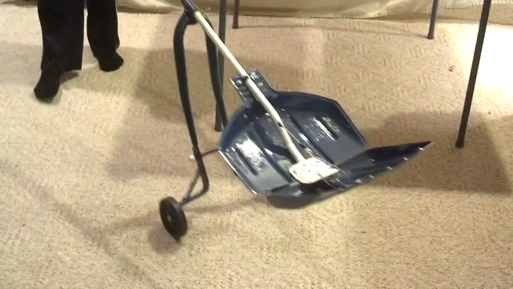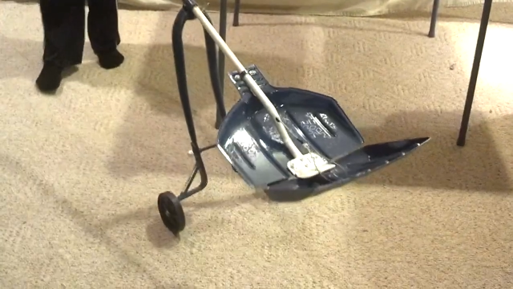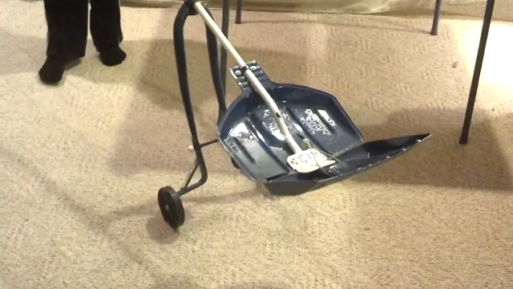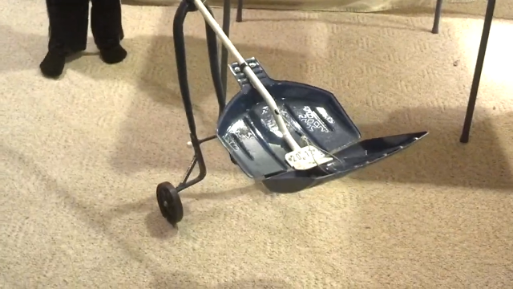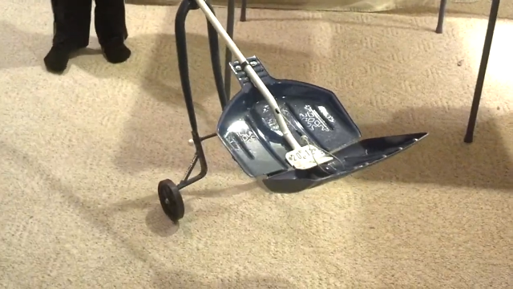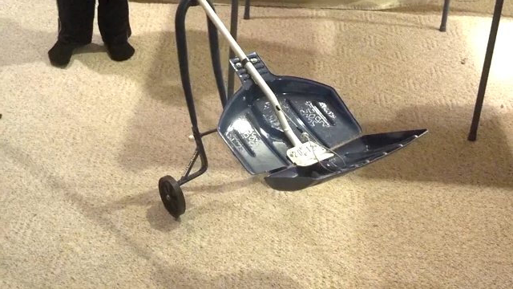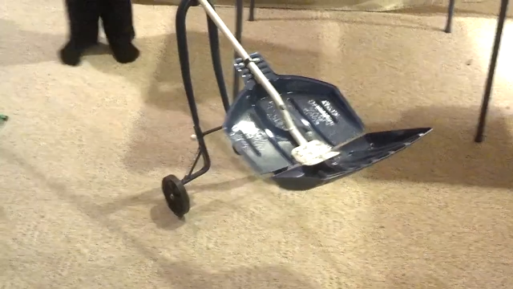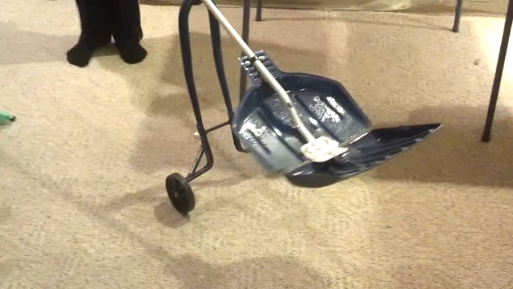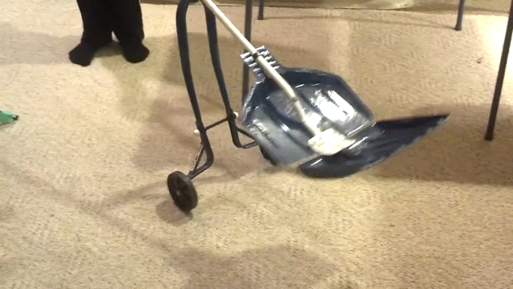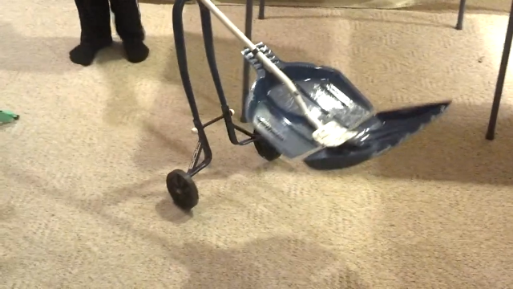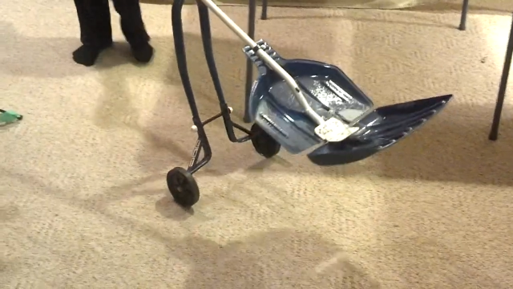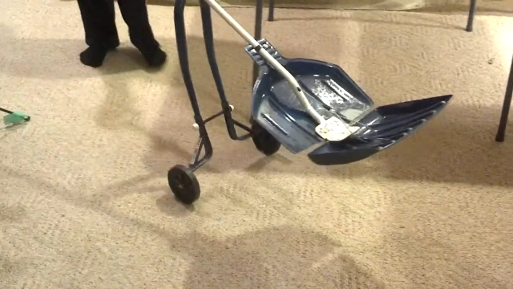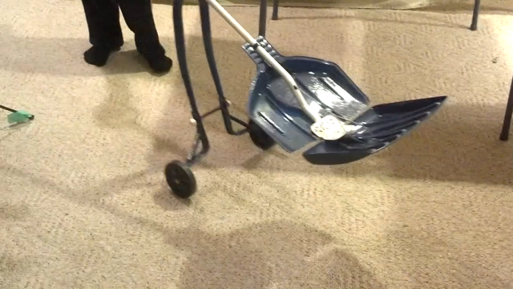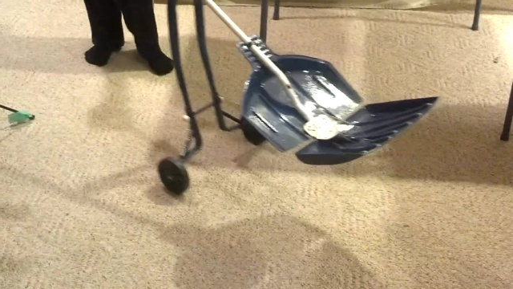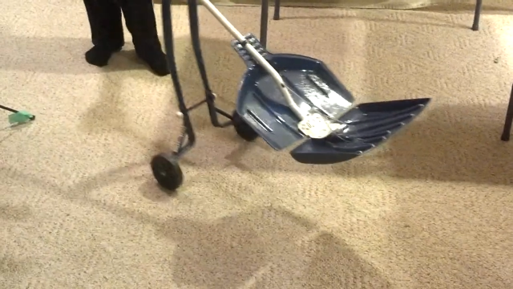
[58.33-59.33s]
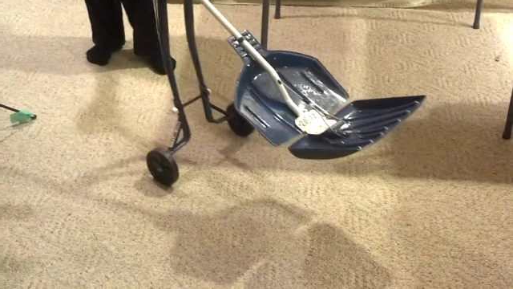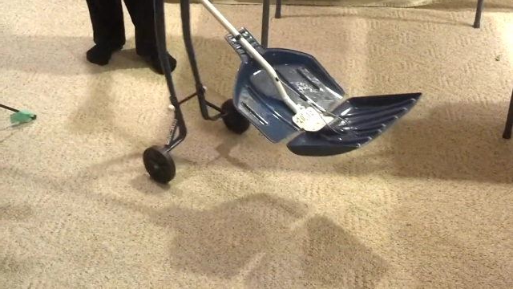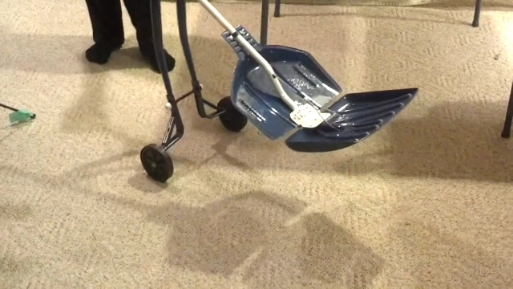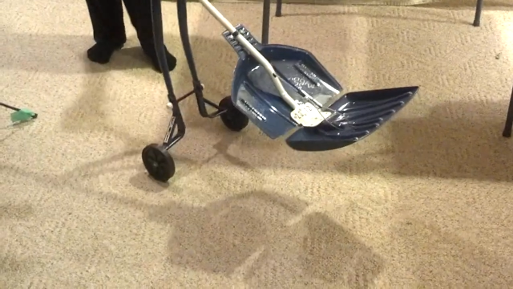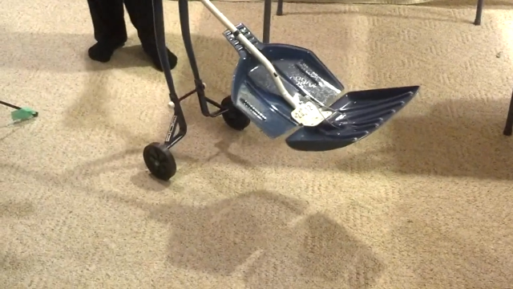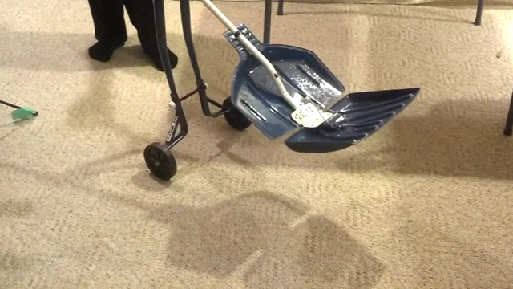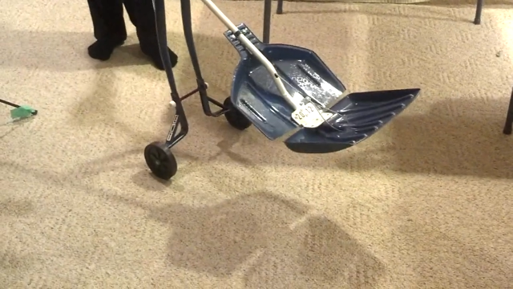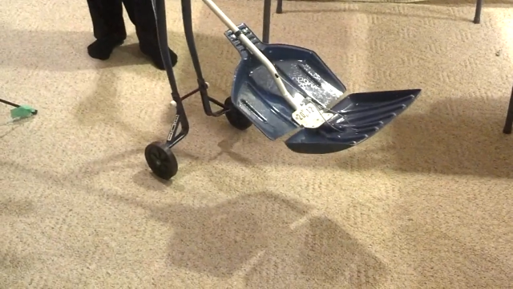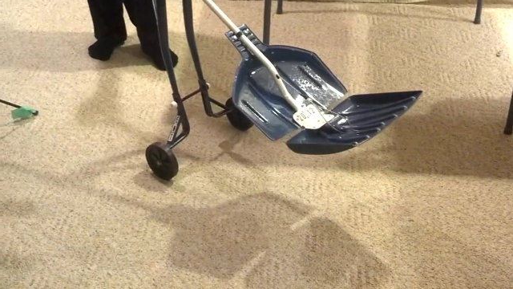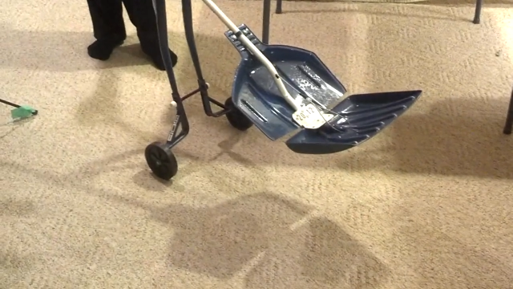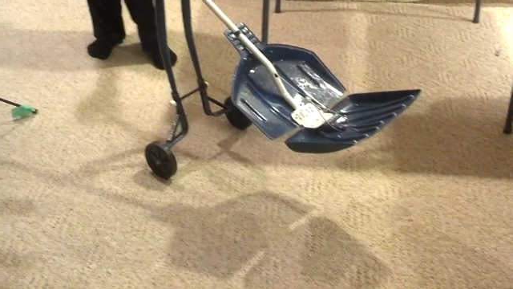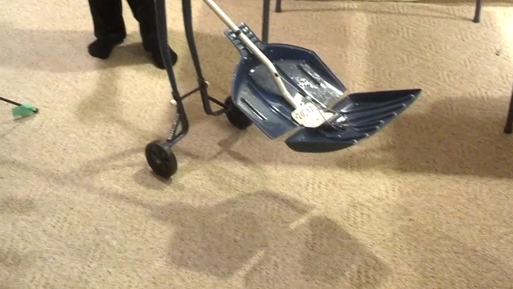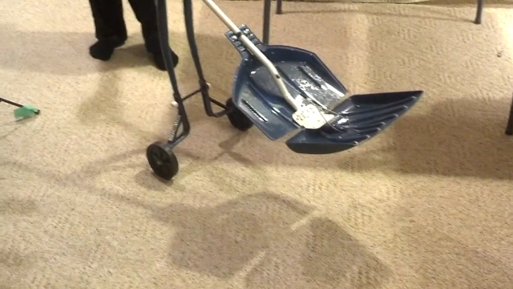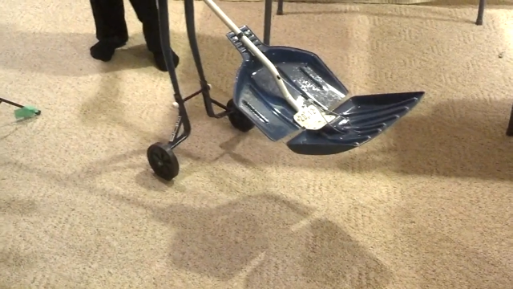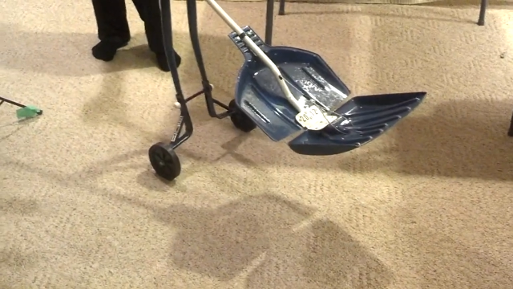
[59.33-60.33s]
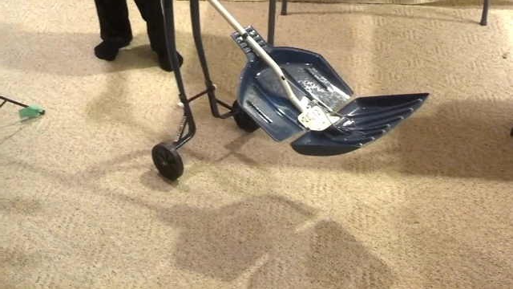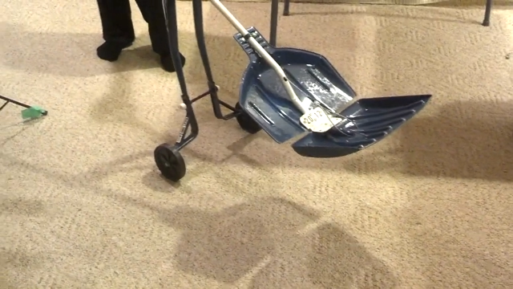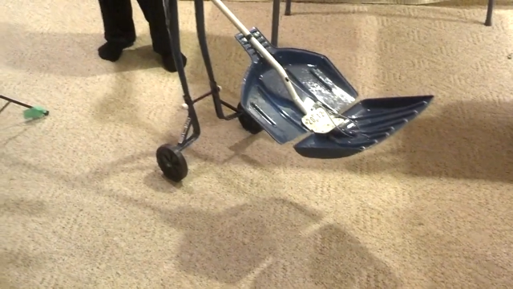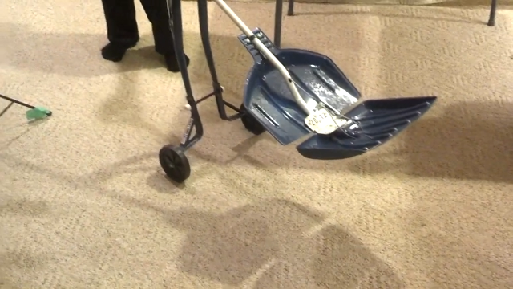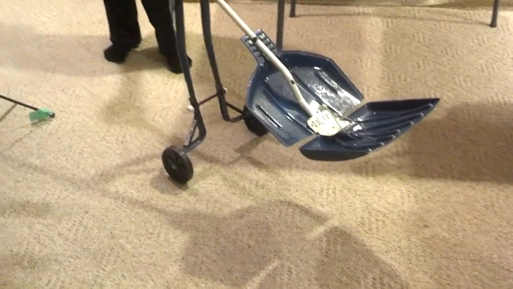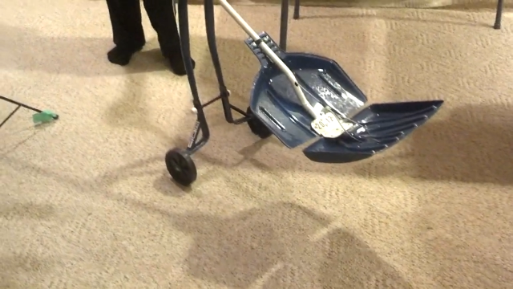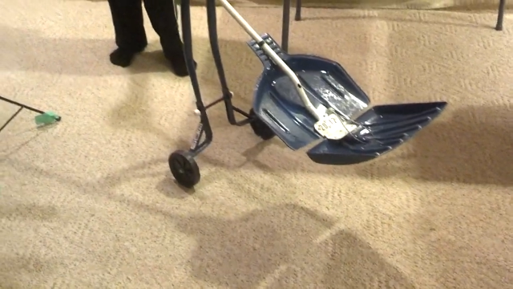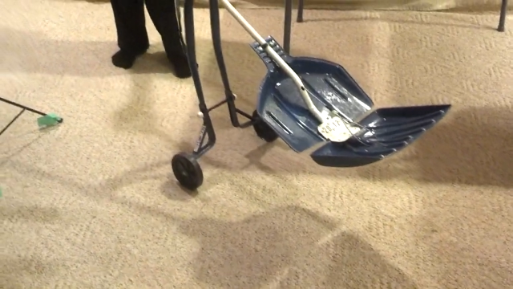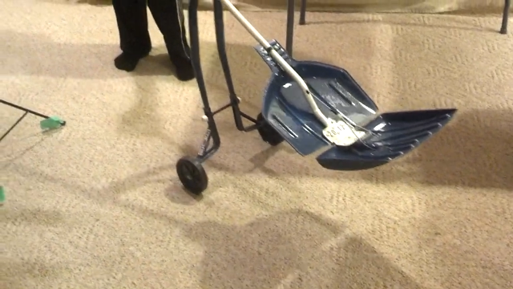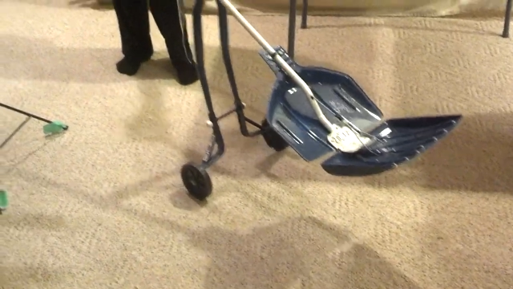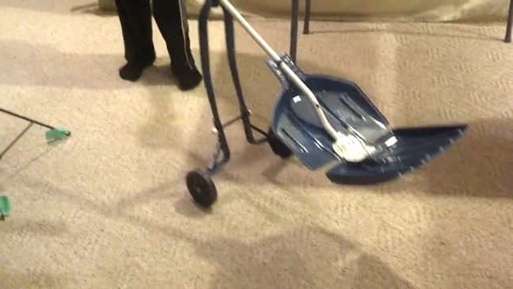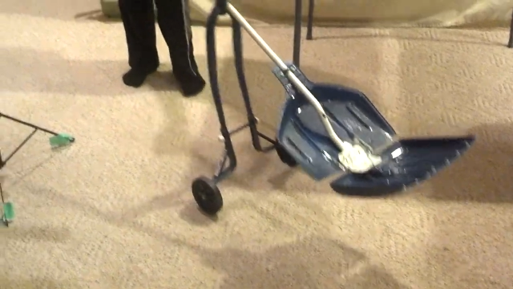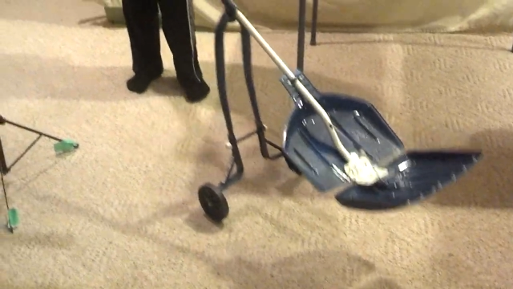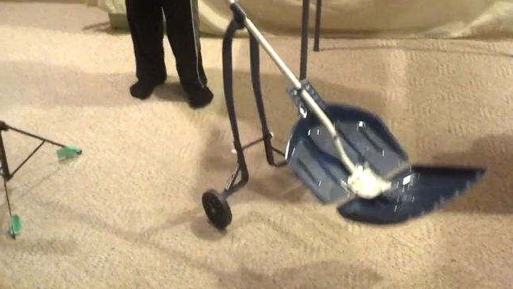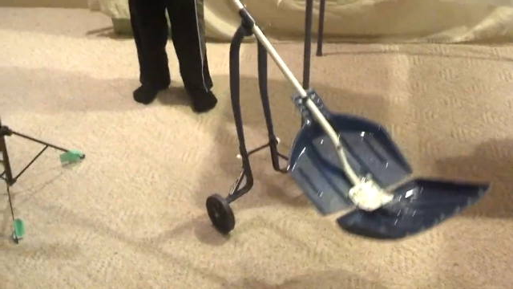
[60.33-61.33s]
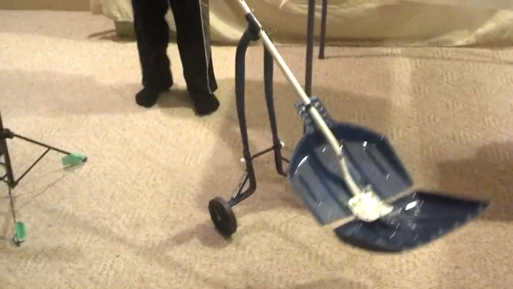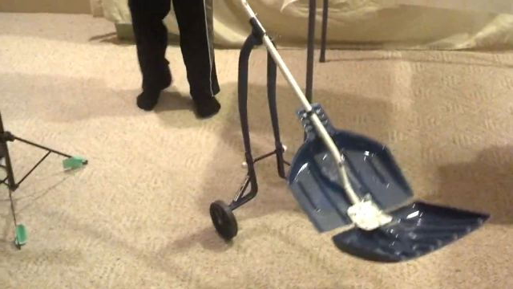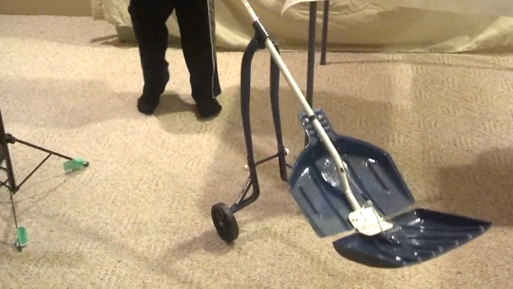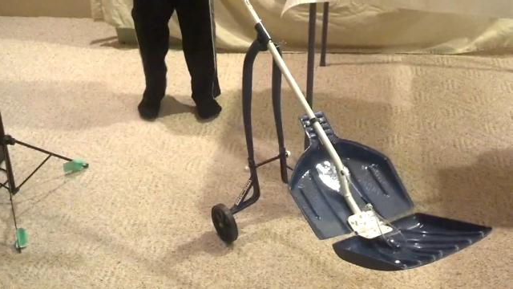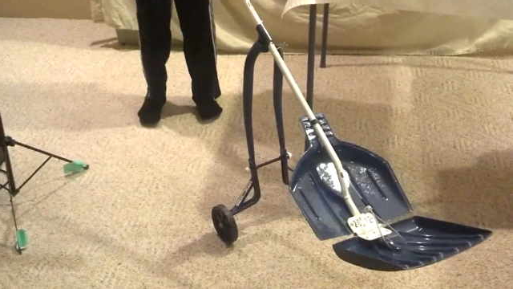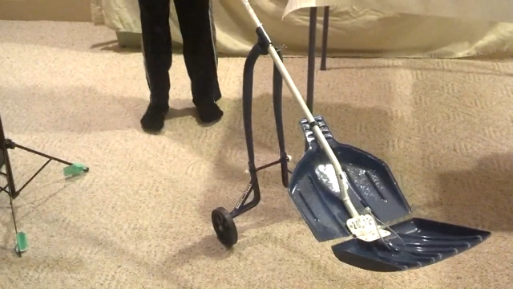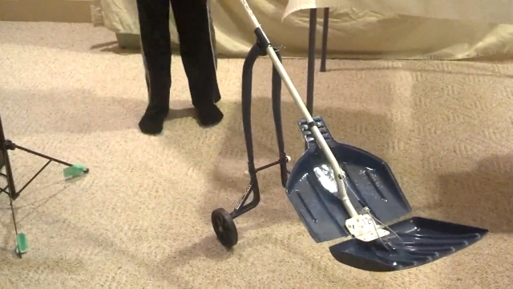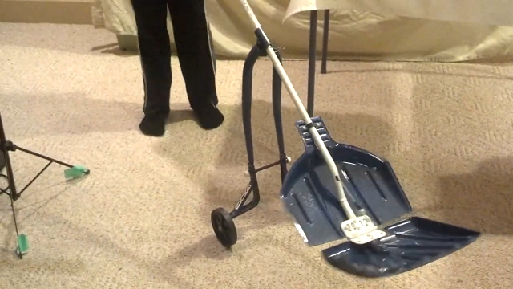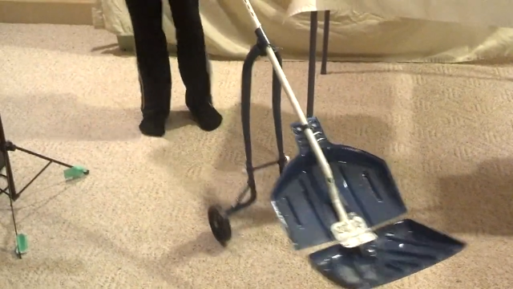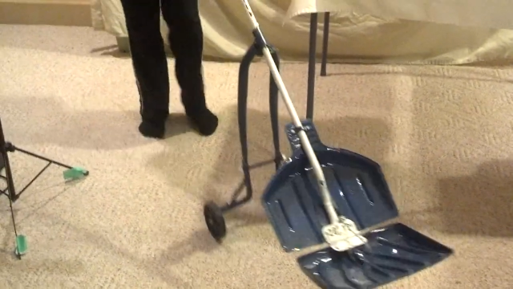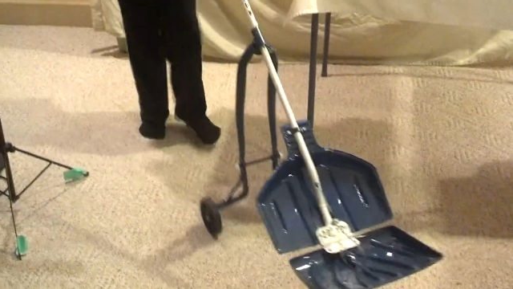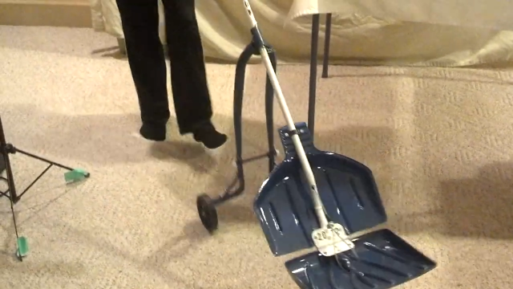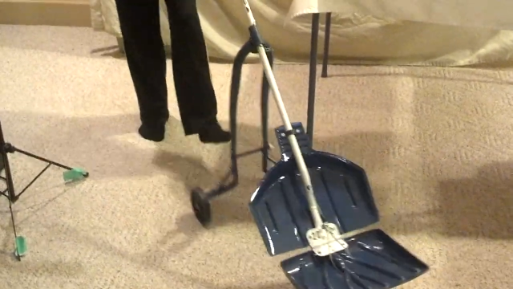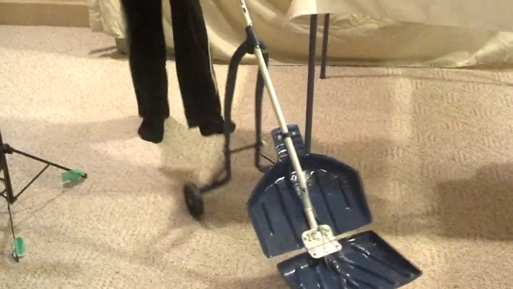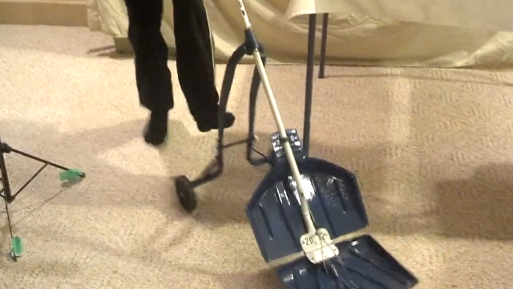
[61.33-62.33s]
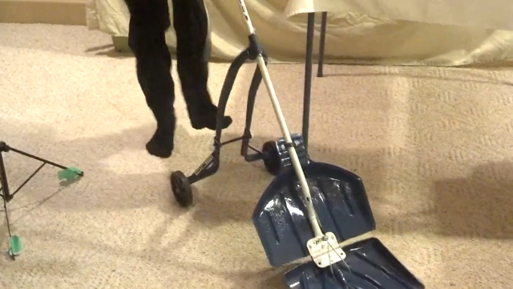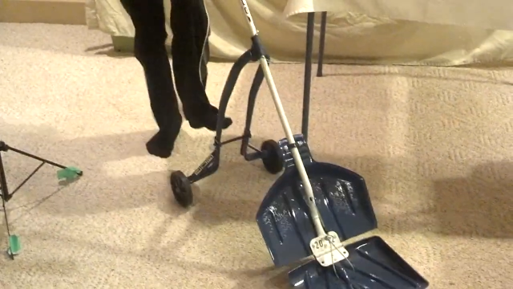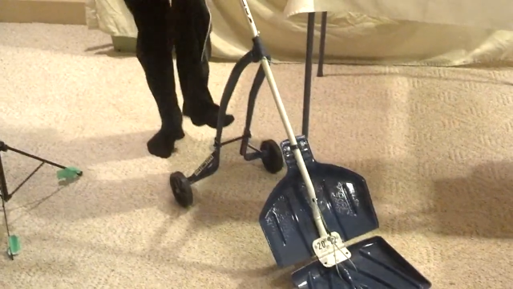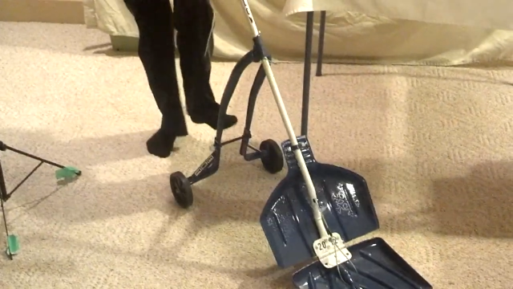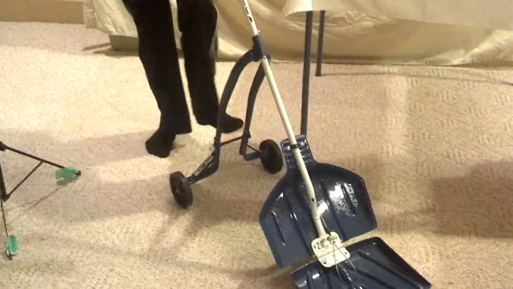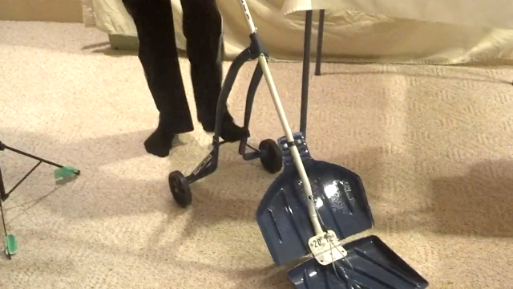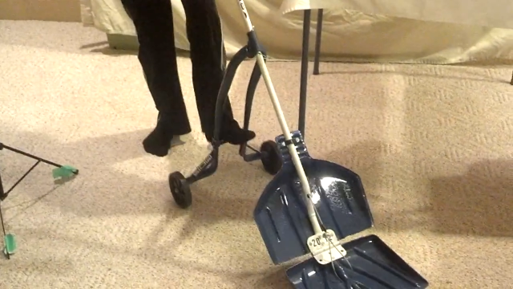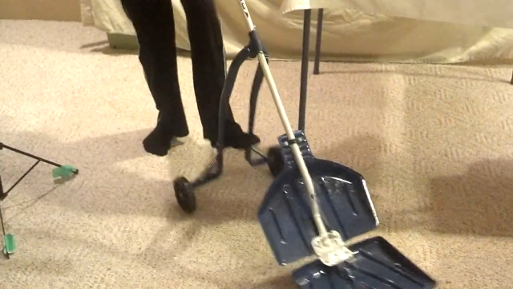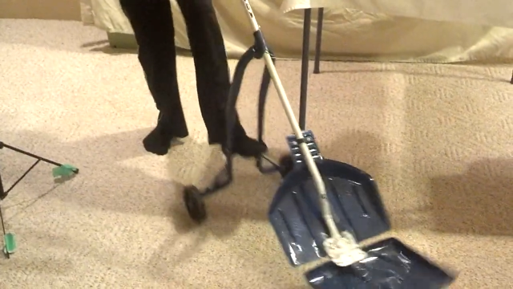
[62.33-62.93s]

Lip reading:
No face is visible, so there are no lips to read.